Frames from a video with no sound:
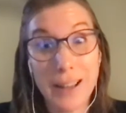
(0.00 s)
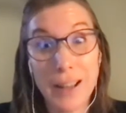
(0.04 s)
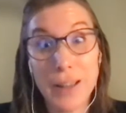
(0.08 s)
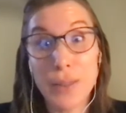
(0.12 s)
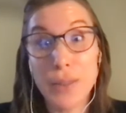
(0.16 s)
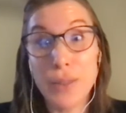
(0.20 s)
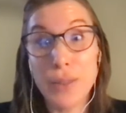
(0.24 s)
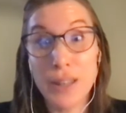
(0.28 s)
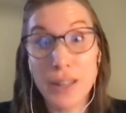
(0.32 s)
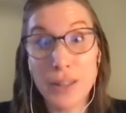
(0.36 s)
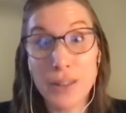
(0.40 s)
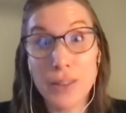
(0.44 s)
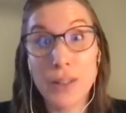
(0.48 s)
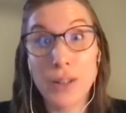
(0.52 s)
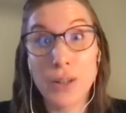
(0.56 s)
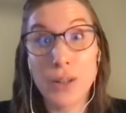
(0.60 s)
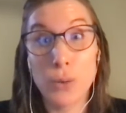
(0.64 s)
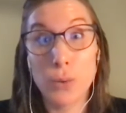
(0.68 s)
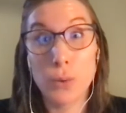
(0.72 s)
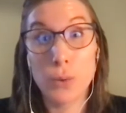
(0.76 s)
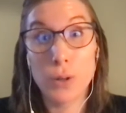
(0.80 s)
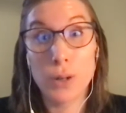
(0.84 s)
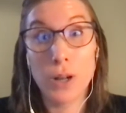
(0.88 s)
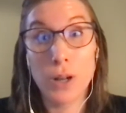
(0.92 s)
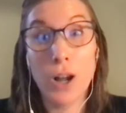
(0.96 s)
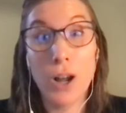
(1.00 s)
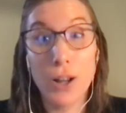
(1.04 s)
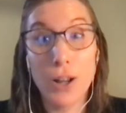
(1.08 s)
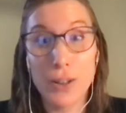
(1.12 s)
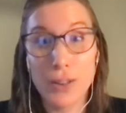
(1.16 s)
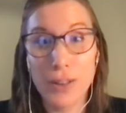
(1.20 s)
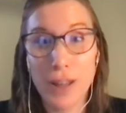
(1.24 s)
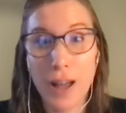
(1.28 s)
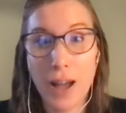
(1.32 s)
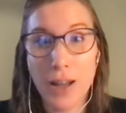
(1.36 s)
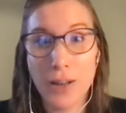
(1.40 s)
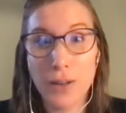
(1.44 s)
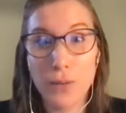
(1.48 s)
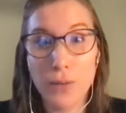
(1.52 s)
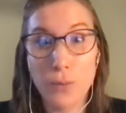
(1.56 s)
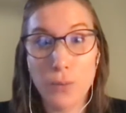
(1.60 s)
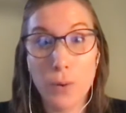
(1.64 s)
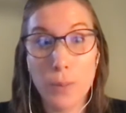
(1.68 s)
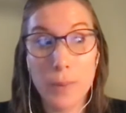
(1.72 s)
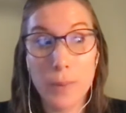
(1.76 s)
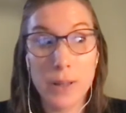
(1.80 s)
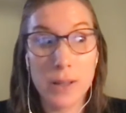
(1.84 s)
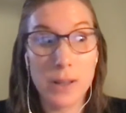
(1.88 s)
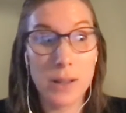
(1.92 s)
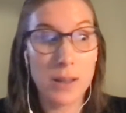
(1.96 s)
I think there were a lot of
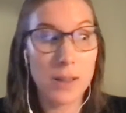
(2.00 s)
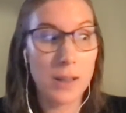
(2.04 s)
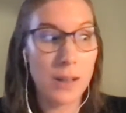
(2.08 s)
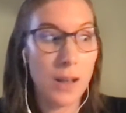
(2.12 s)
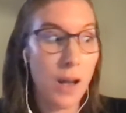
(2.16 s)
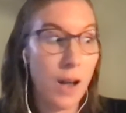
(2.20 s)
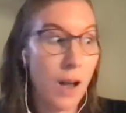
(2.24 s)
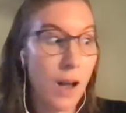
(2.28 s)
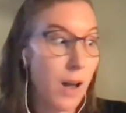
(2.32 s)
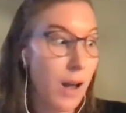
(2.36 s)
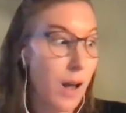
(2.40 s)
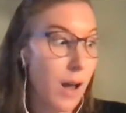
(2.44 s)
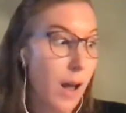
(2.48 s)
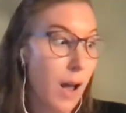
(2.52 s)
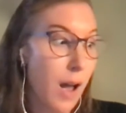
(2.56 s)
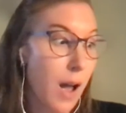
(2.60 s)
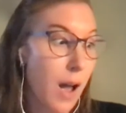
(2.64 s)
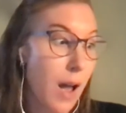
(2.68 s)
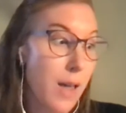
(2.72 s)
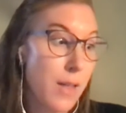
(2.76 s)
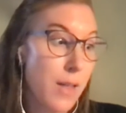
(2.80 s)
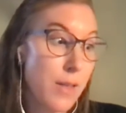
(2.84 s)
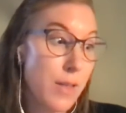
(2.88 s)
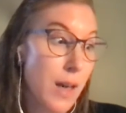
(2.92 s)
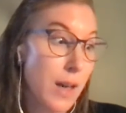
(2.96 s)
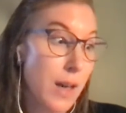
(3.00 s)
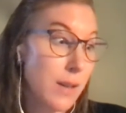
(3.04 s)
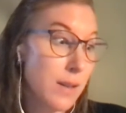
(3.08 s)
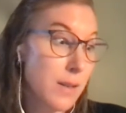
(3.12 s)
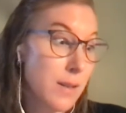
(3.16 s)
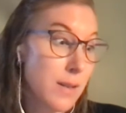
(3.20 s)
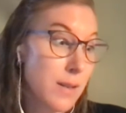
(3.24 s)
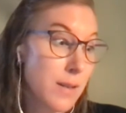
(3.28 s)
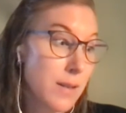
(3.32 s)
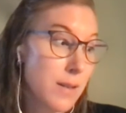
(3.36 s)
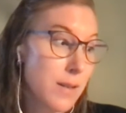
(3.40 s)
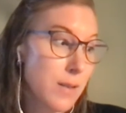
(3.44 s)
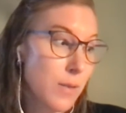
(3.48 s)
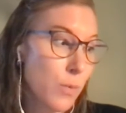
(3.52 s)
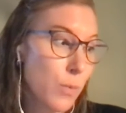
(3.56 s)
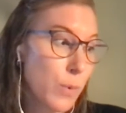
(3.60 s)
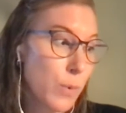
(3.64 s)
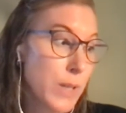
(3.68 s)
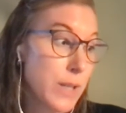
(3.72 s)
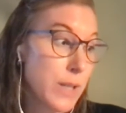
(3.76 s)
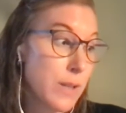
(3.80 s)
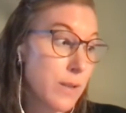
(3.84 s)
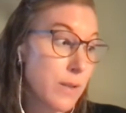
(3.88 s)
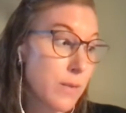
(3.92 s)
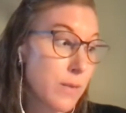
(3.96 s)
women that
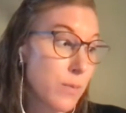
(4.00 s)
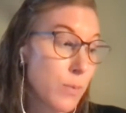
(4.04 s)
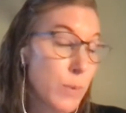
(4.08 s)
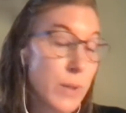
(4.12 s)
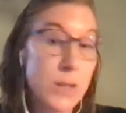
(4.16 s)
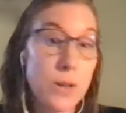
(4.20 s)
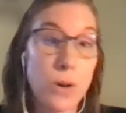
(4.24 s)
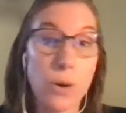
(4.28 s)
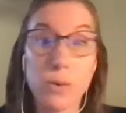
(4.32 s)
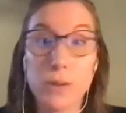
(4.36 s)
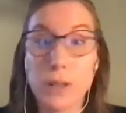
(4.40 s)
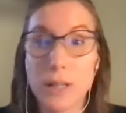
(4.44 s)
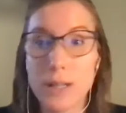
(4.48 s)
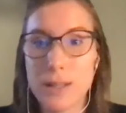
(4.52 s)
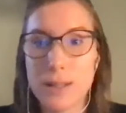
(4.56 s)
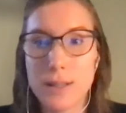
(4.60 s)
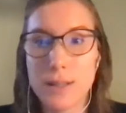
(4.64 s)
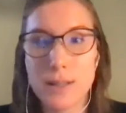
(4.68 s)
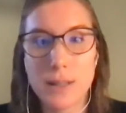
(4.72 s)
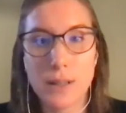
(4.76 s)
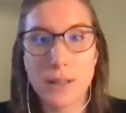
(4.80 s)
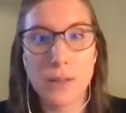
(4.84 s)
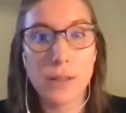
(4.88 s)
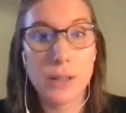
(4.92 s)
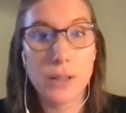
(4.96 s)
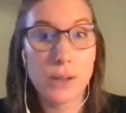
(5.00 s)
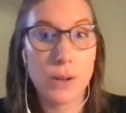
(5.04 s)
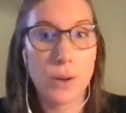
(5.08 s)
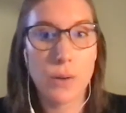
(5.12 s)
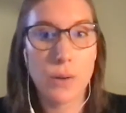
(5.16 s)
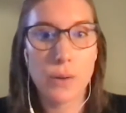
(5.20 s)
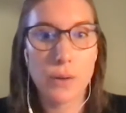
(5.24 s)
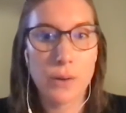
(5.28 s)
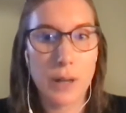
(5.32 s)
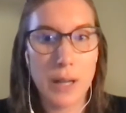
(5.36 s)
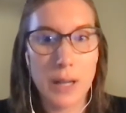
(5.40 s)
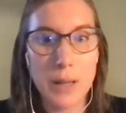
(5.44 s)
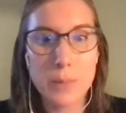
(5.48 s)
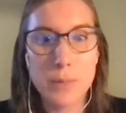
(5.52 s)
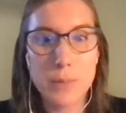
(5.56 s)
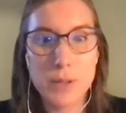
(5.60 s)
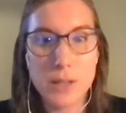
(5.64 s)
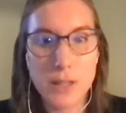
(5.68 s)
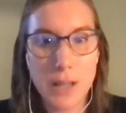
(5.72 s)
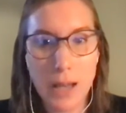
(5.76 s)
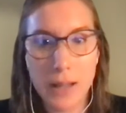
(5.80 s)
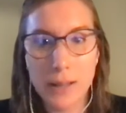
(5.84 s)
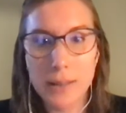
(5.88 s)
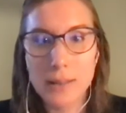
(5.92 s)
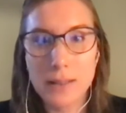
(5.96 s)
we don't necessarily know their names
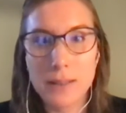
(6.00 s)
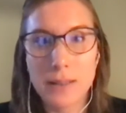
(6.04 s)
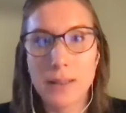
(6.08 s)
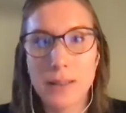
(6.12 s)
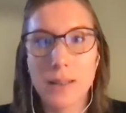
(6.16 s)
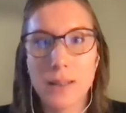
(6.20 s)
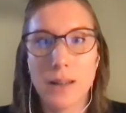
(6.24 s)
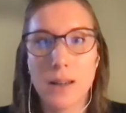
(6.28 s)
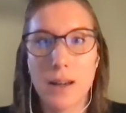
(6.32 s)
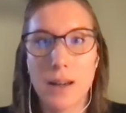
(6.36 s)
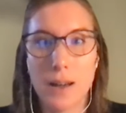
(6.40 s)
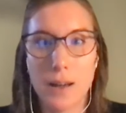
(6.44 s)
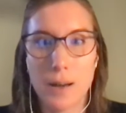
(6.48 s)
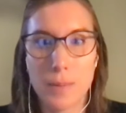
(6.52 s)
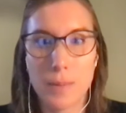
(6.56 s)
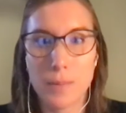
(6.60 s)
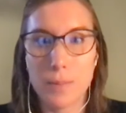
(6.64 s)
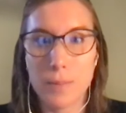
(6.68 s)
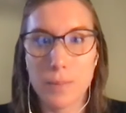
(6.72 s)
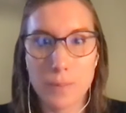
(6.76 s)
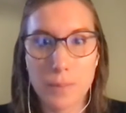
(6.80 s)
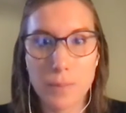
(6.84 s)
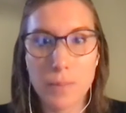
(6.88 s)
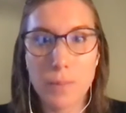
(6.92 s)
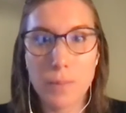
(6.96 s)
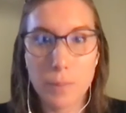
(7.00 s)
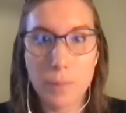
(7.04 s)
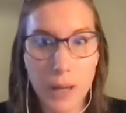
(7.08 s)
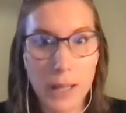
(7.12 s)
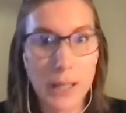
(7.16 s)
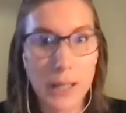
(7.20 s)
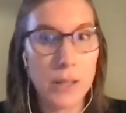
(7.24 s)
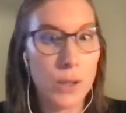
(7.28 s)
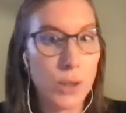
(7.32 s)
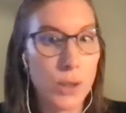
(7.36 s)
yet, but